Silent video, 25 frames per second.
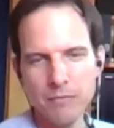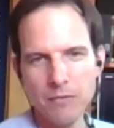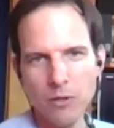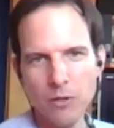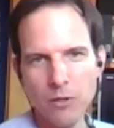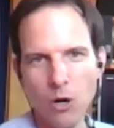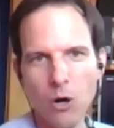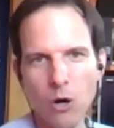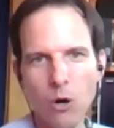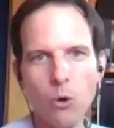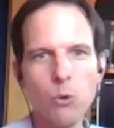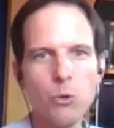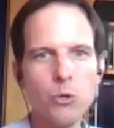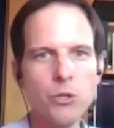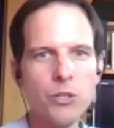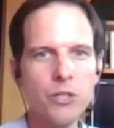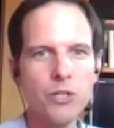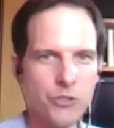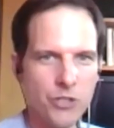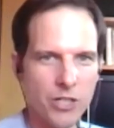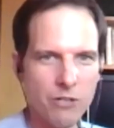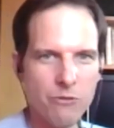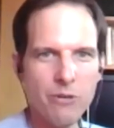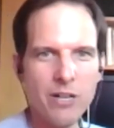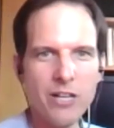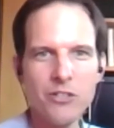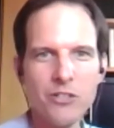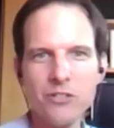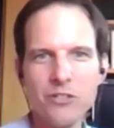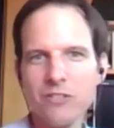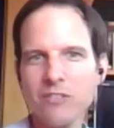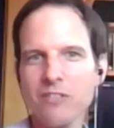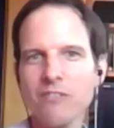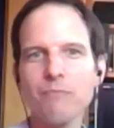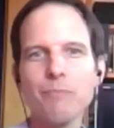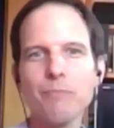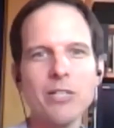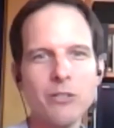older generations of
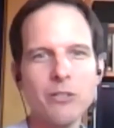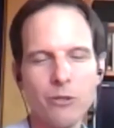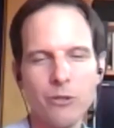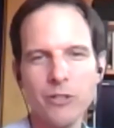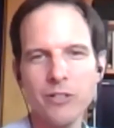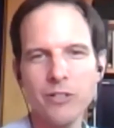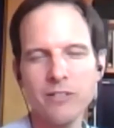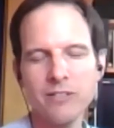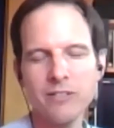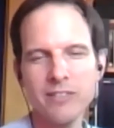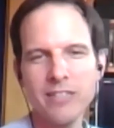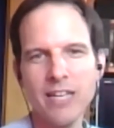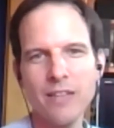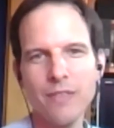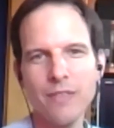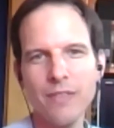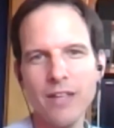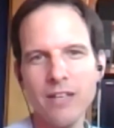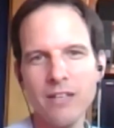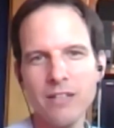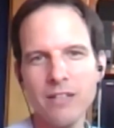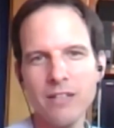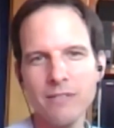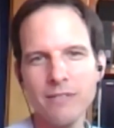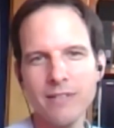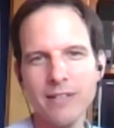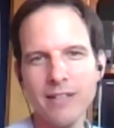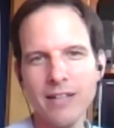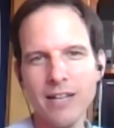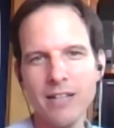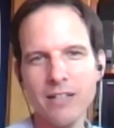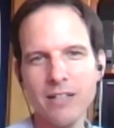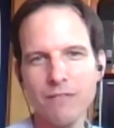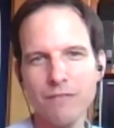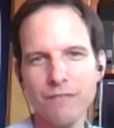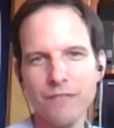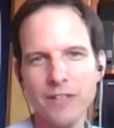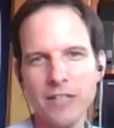bitcoiners can then kind
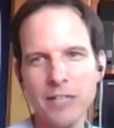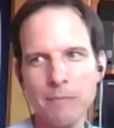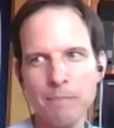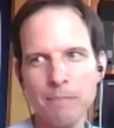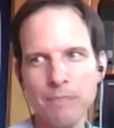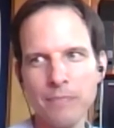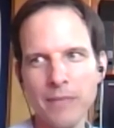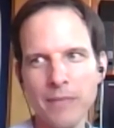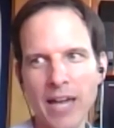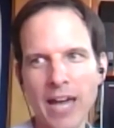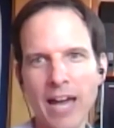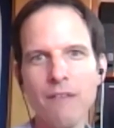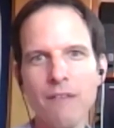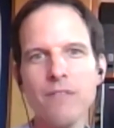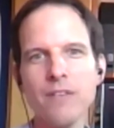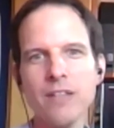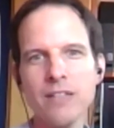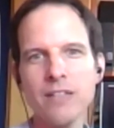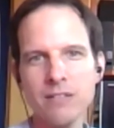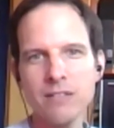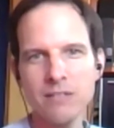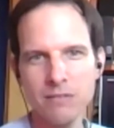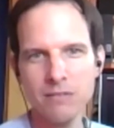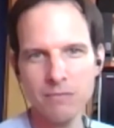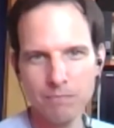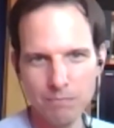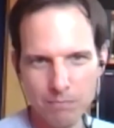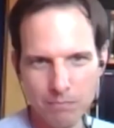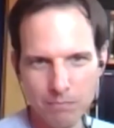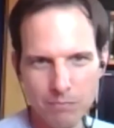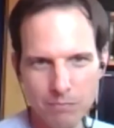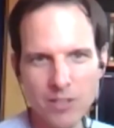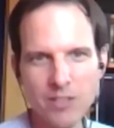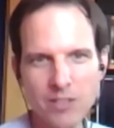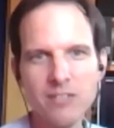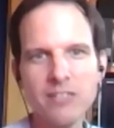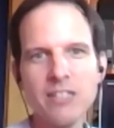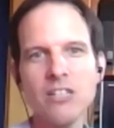of um, have these
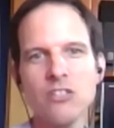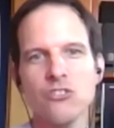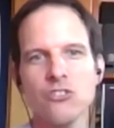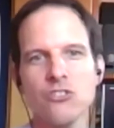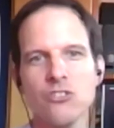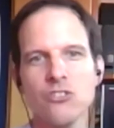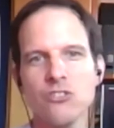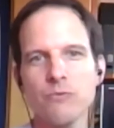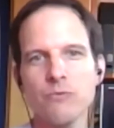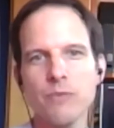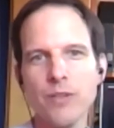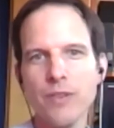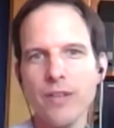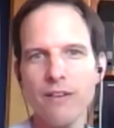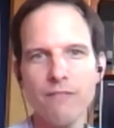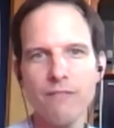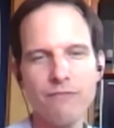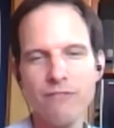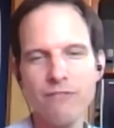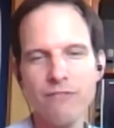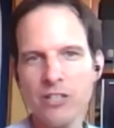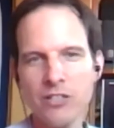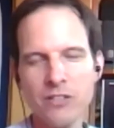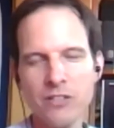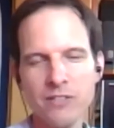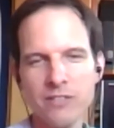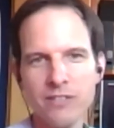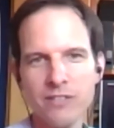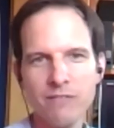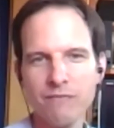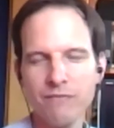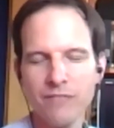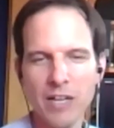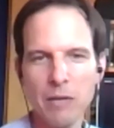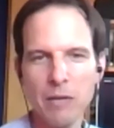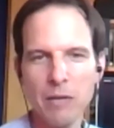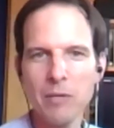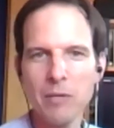discussions with their friends and
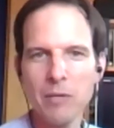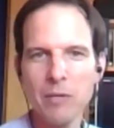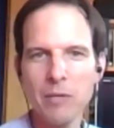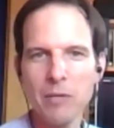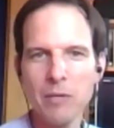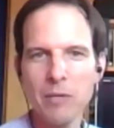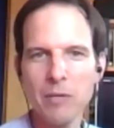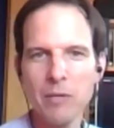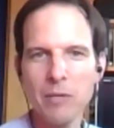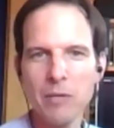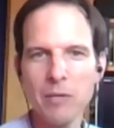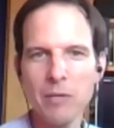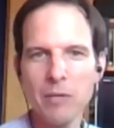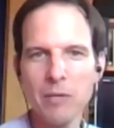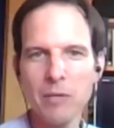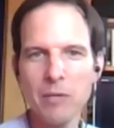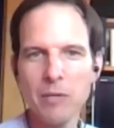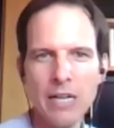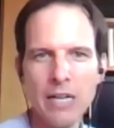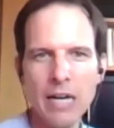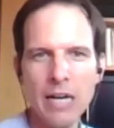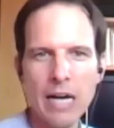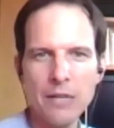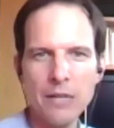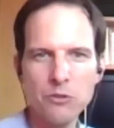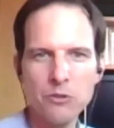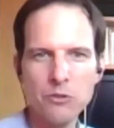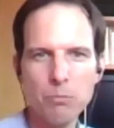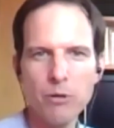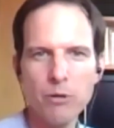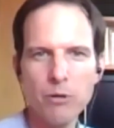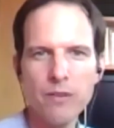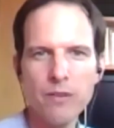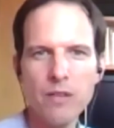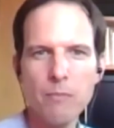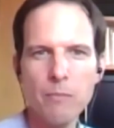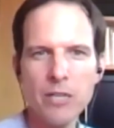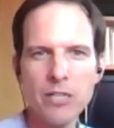family members uh, to bring
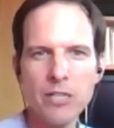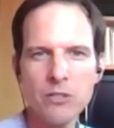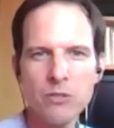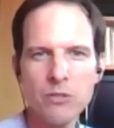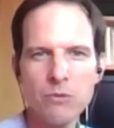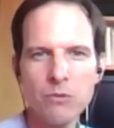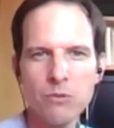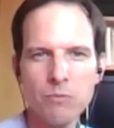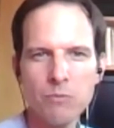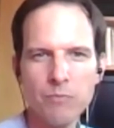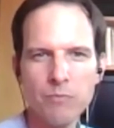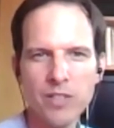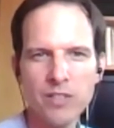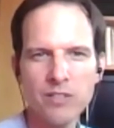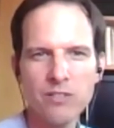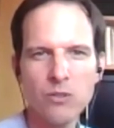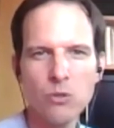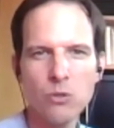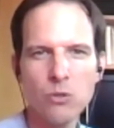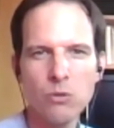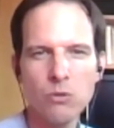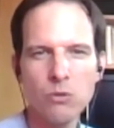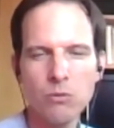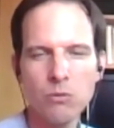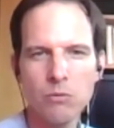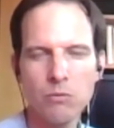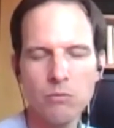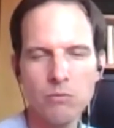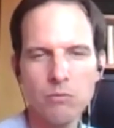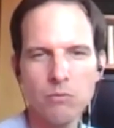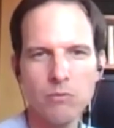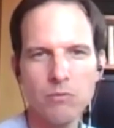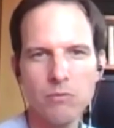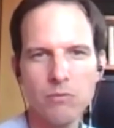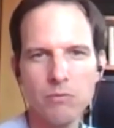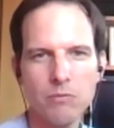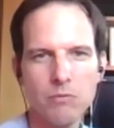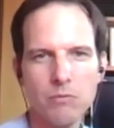them into this new
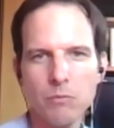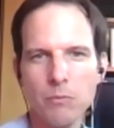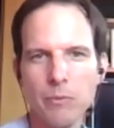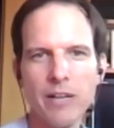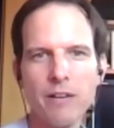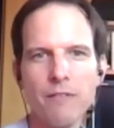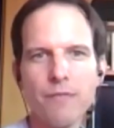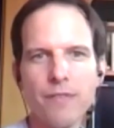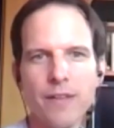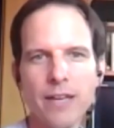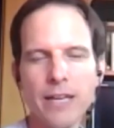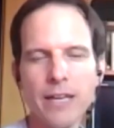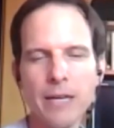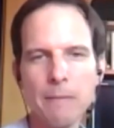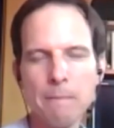way of thinking